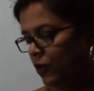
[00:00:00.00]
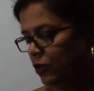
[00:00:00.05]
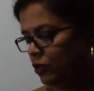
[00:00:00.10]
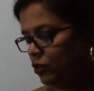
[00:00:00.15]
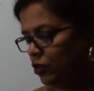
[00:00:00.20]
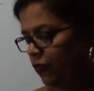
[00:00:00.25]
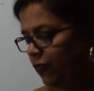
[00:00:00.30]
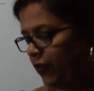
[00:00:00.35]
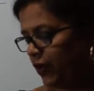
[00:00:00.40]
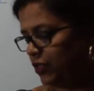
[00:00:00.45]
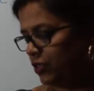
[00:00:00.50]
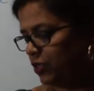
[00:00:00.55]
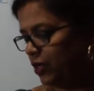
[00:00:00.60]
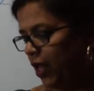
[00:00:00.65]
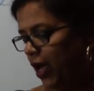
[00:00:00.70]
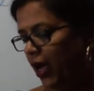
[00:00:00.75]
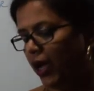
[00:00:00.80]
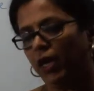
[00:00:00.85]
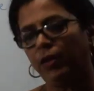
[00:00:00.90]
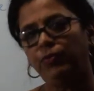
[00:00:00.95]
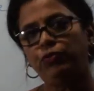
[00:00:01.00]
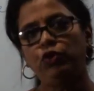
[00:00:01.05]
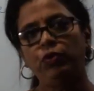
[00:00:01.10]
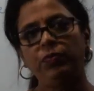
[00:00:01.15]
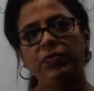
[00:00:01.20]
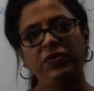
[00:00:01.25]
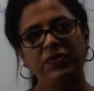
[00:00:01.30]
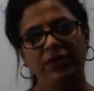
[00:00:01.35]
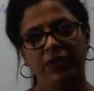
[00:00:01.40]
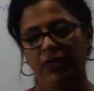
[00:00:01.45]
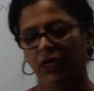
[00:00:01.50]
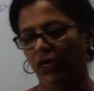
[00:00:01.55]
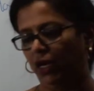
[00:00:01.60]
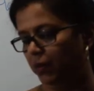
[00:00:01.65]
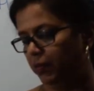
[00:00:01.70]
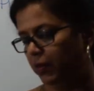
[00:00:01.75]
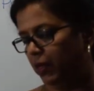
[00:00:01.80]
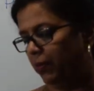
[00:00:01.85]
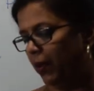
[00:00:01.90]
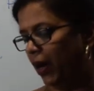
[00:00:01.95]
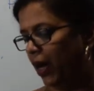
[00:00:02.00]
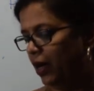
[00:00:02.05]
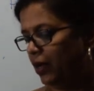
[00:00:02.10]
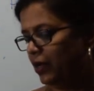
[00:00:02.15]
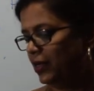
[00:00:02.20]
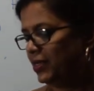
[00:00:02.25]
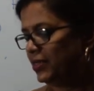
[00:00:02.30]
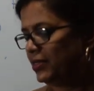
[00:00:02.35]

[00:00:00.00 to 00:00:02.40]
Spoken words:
So first diagram should be single amoeba.